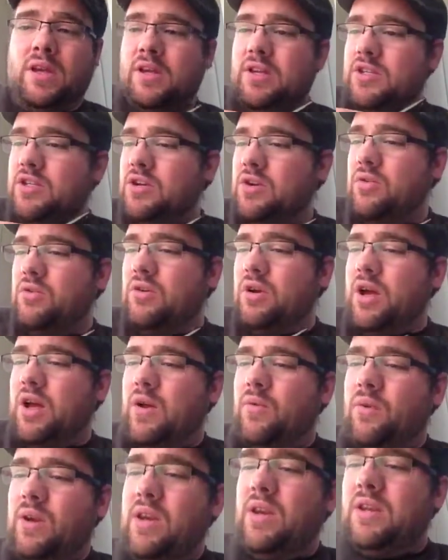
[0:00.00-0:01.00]
So
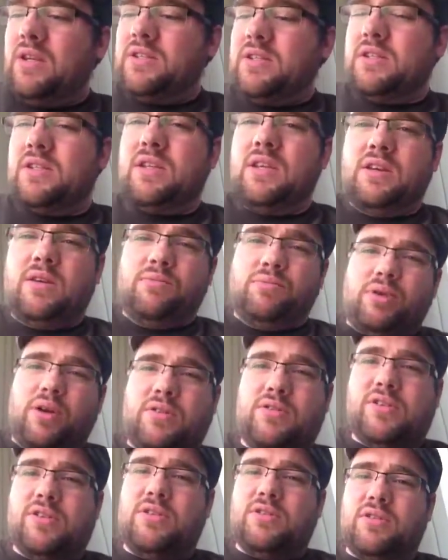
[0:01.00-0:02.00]
what he does is he
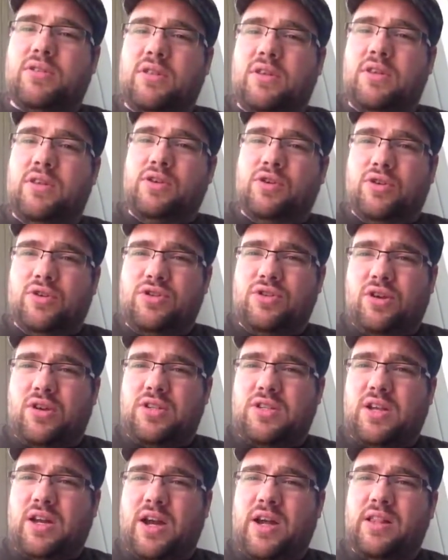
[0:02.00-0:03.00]
compares the Kershaw
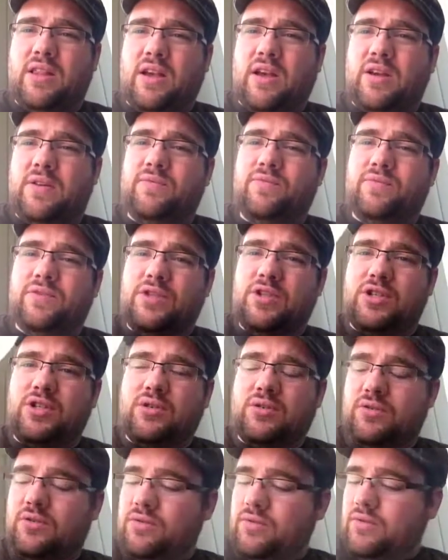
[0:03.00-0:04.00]
Skyline
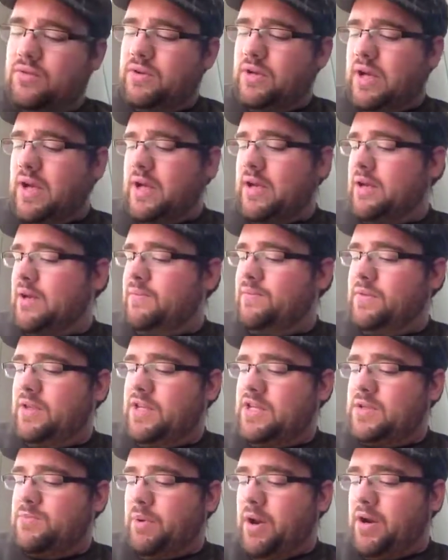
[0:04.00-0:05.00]
to the
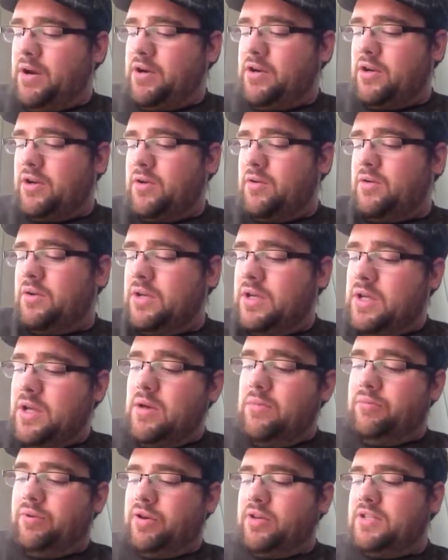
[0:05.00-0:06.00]
Spyderco
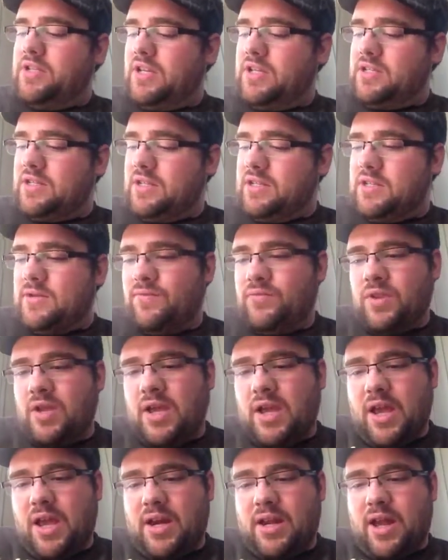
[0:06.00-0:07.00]
Persistence,
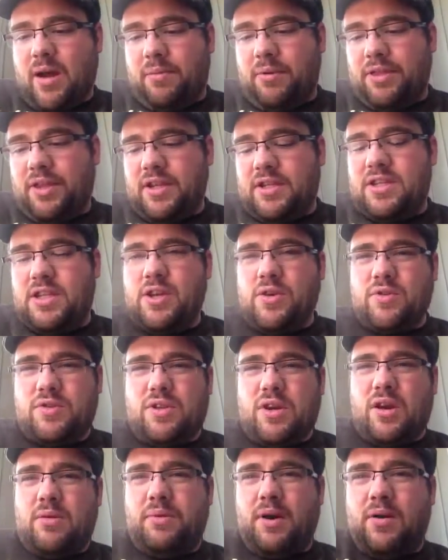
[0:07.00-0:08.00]
and a couple things he goes
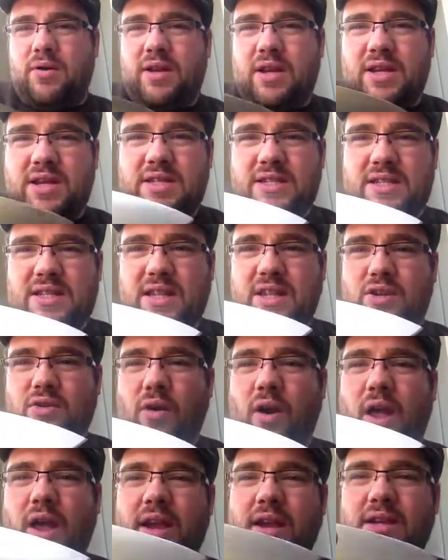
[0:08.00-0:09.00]
on about is the
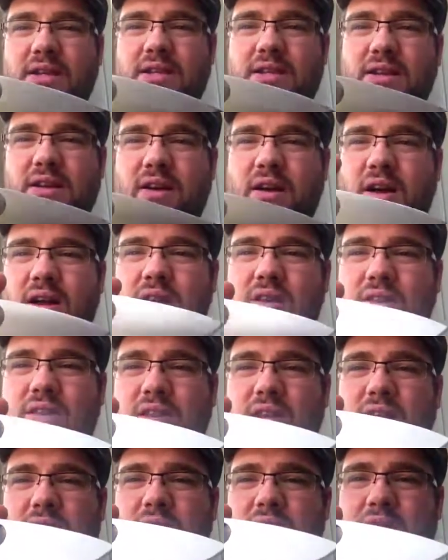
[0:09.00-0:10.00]
grind on
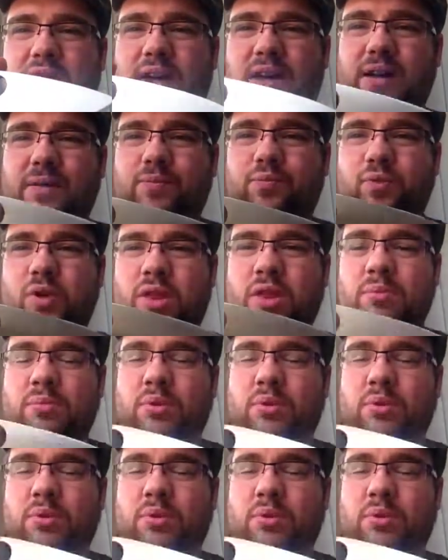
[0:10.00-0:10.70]
the